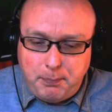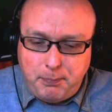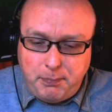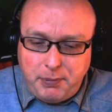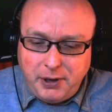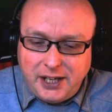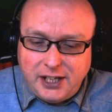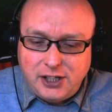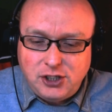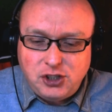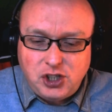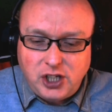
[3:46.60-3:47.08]

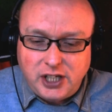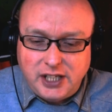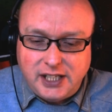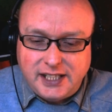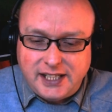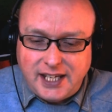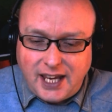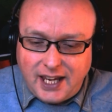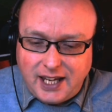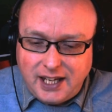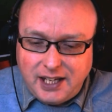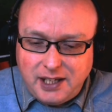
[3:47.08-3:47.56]
B&G
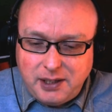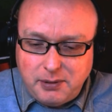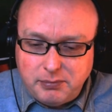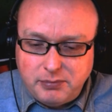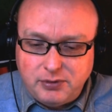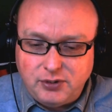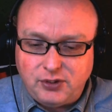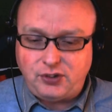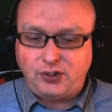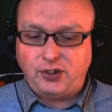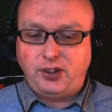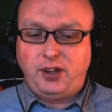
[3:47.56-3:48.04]

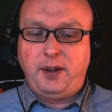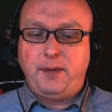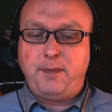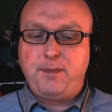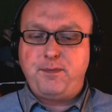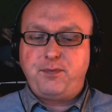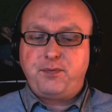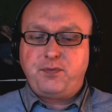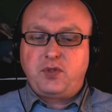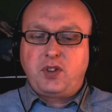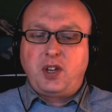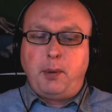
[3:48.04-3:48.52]
Games.
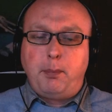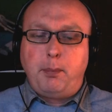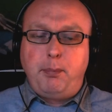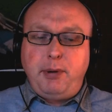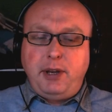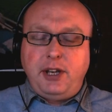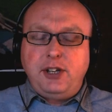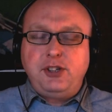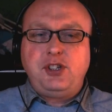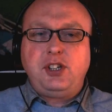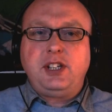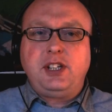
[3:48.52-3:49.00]

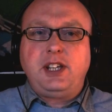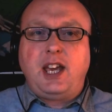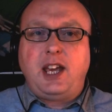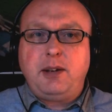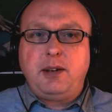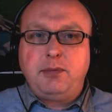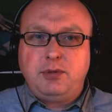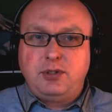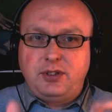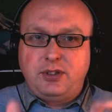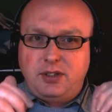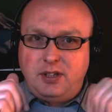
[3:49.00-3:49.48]
B&G
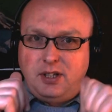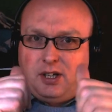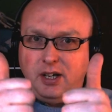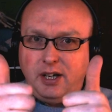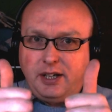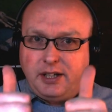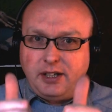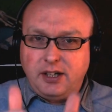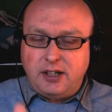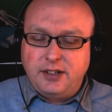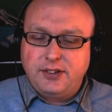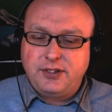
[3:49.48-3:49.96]
Games,
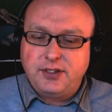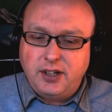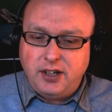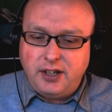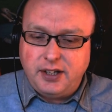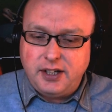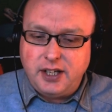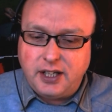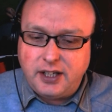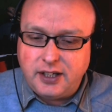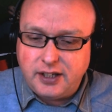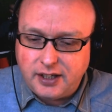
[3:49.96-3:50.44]
hi guys,
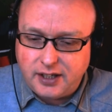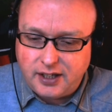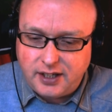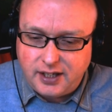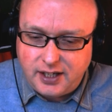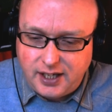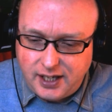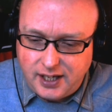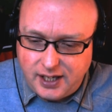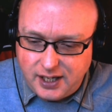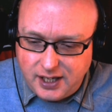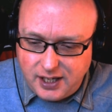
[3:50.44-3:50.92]
hi Nick.
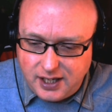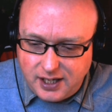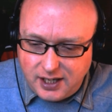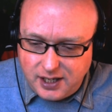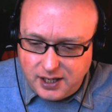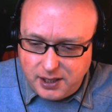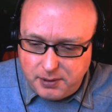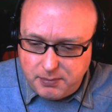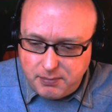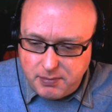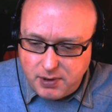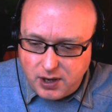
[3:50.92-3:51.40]

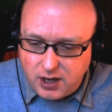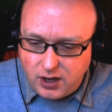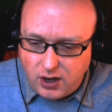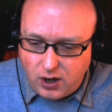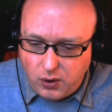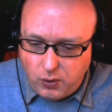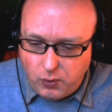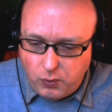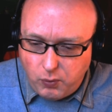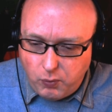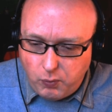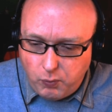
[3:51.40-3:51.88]

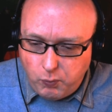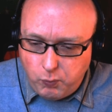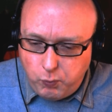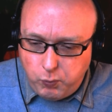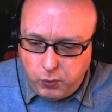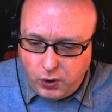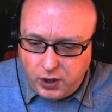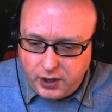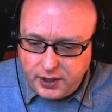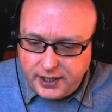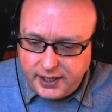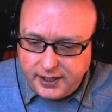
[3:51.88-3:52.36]

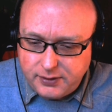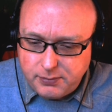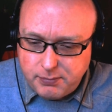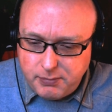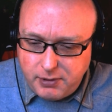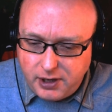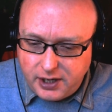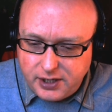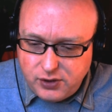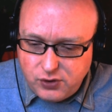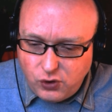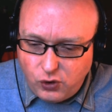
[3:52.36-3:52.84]
What is
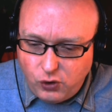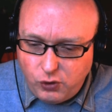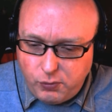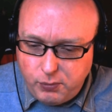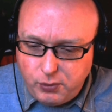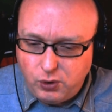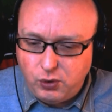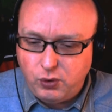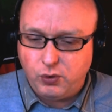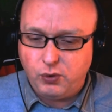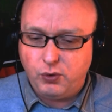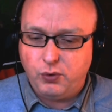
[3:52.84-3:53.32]
my
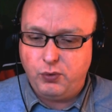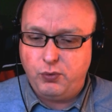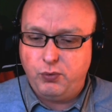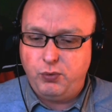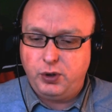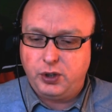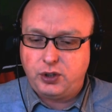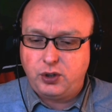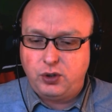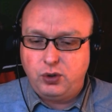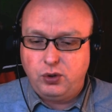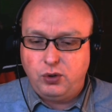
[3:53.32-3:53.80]
normal
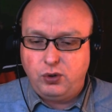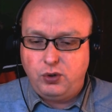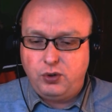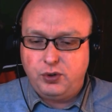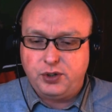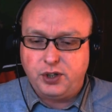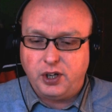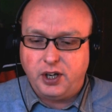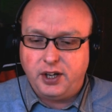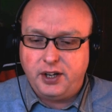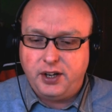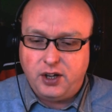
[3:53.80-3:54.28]

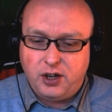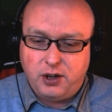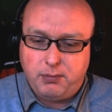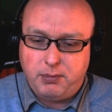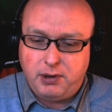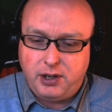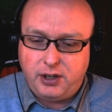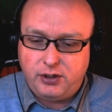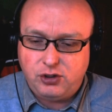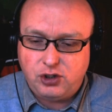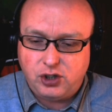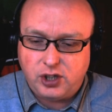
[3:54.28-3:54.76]
record and
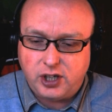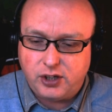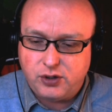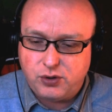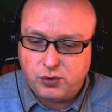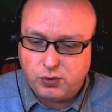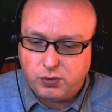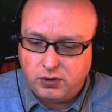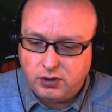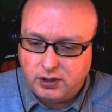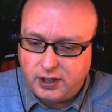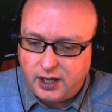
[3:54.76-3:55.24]
upload
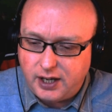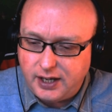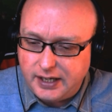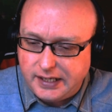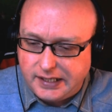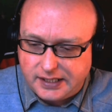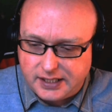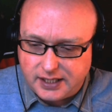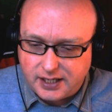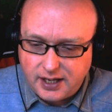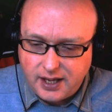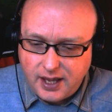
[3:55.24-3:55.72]
schedule
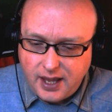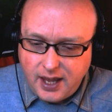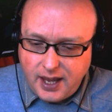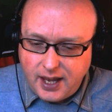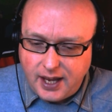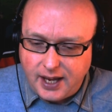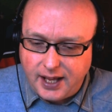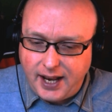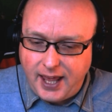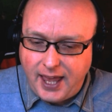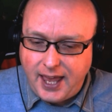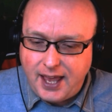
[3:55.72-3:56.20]
like,
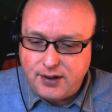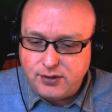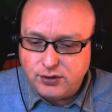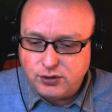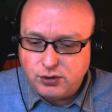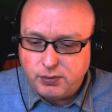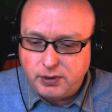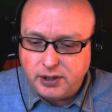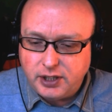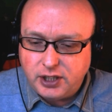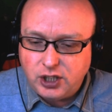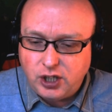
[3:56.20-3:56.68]
and how
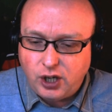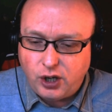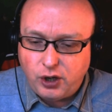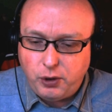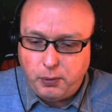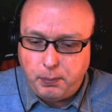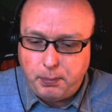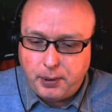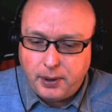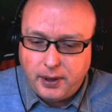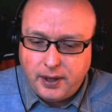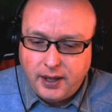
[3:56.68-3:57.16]
do I
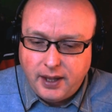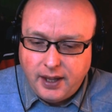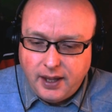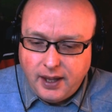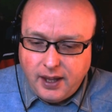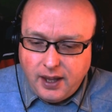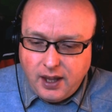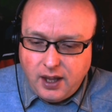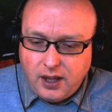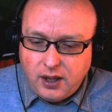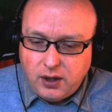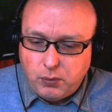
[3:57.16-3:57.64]
cope
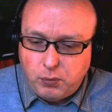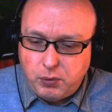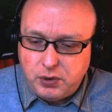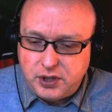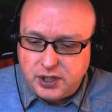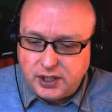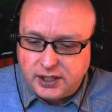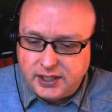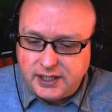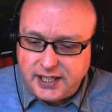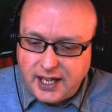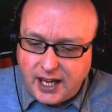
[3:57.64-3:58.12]

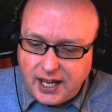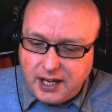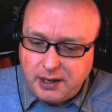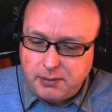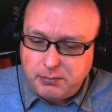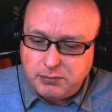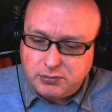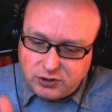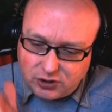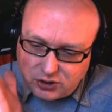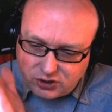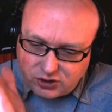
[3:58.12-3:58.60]
with the
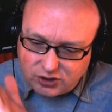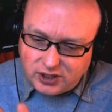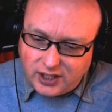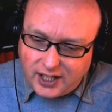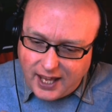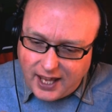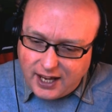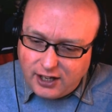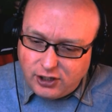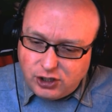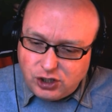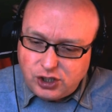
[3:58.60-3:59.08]
game
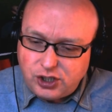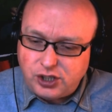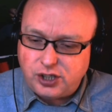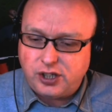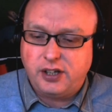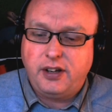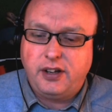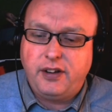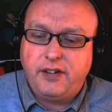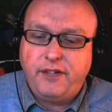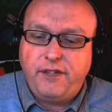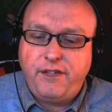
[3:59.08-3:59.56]

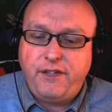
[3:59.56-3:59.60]
/